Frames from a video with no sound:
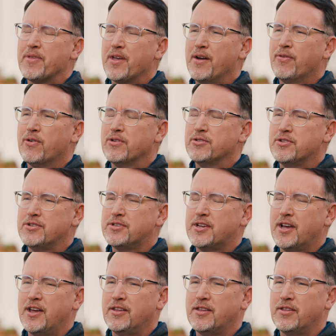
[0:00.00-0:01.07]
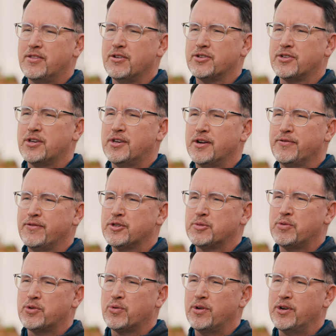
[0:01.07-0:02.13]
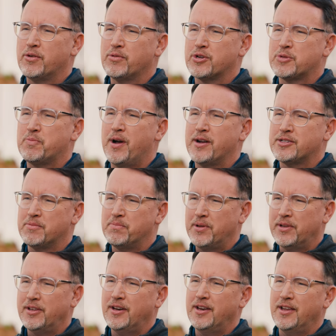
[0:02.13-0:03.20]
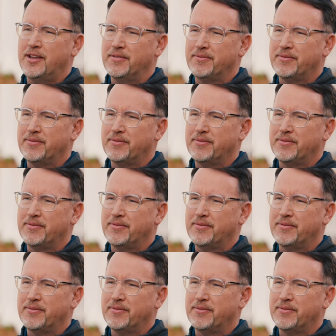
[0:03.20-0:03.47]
I've heard you say that there's a difference between a responsibility